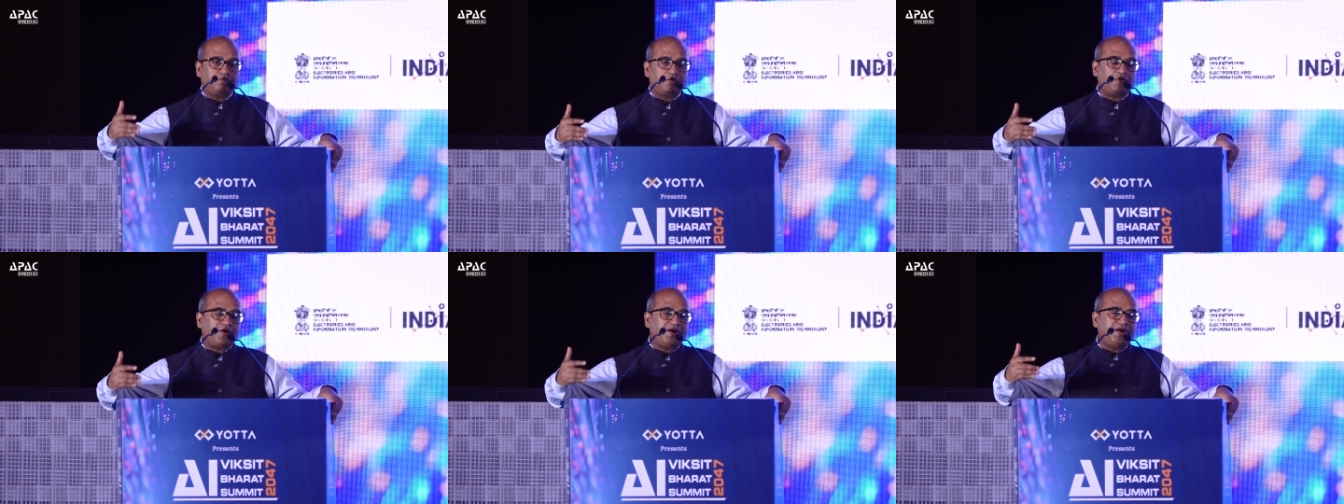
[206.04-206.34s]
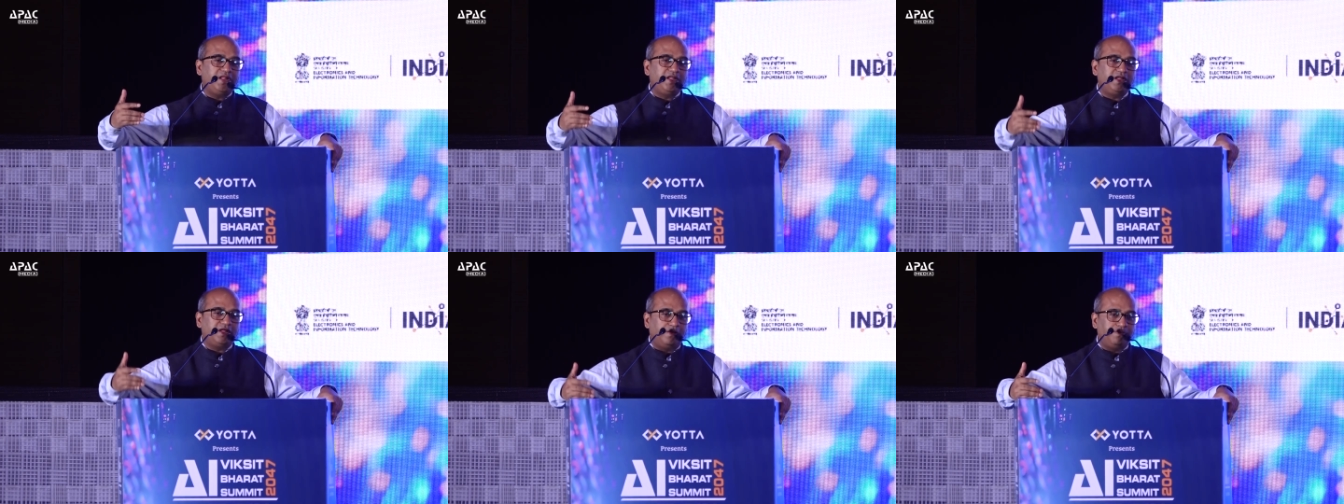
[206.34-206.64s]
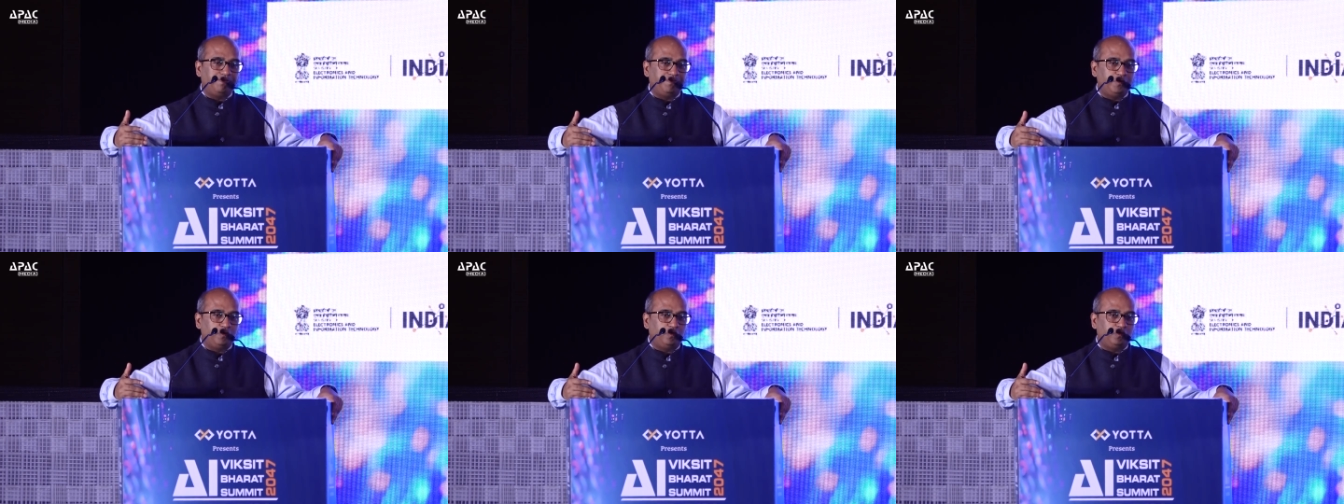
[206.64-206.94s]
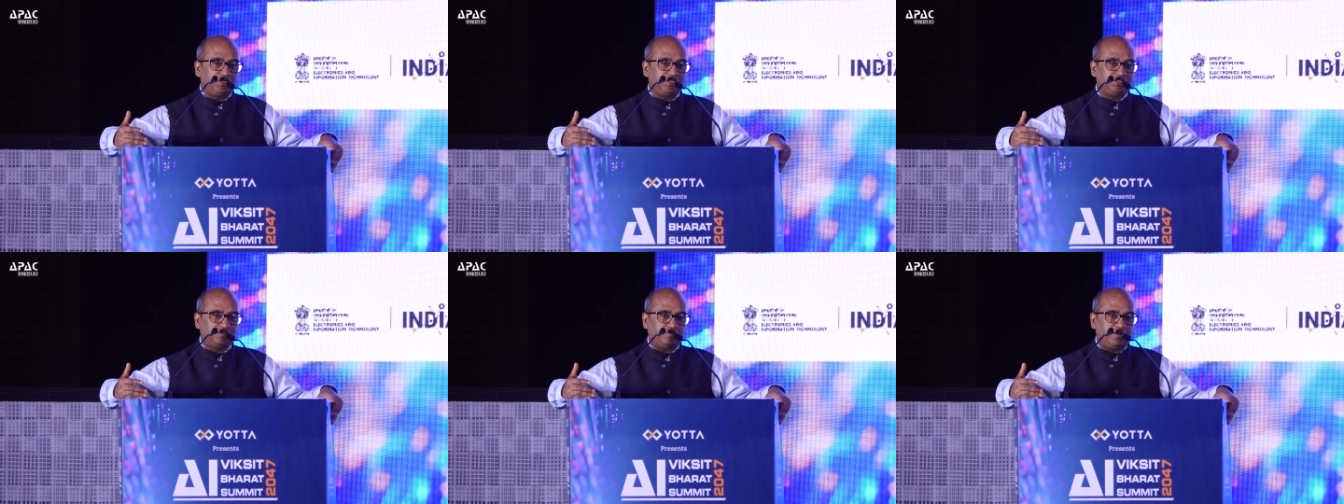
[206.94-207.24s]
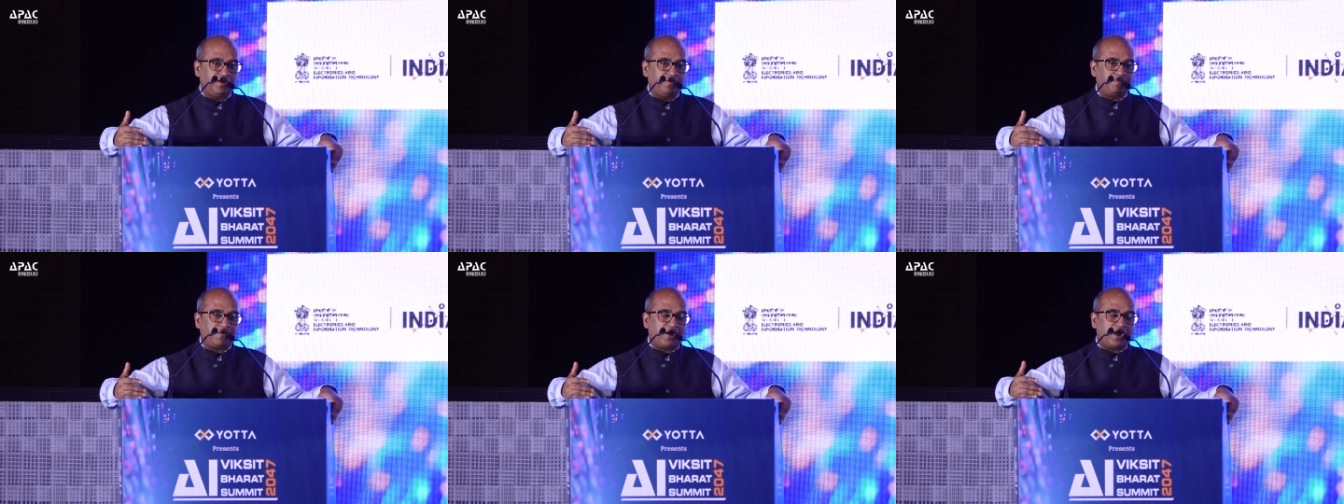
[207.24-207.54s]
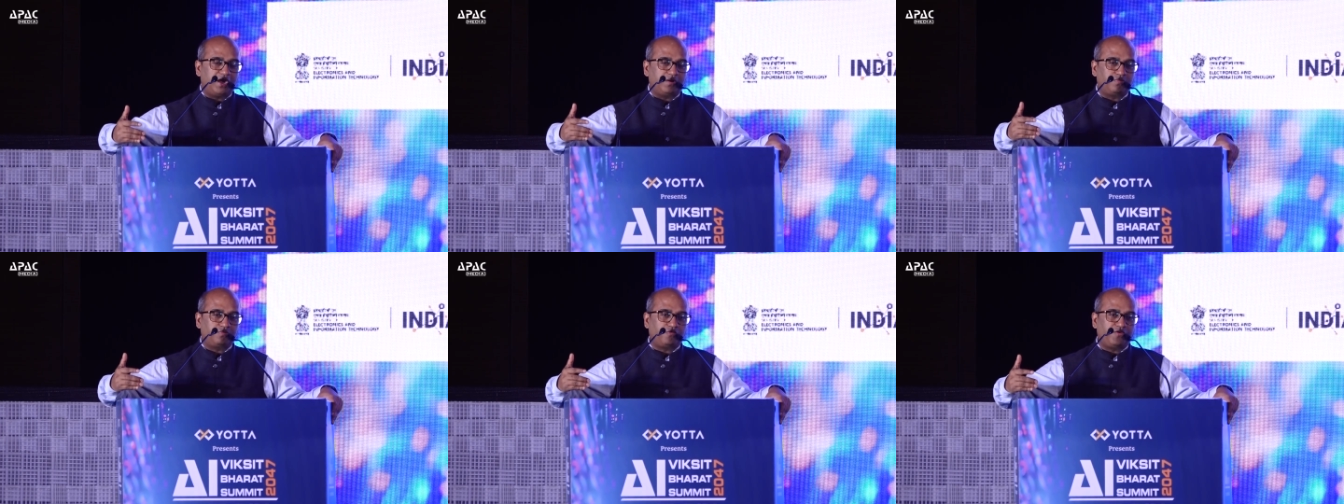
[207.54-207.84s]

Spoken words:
providing compute is one part,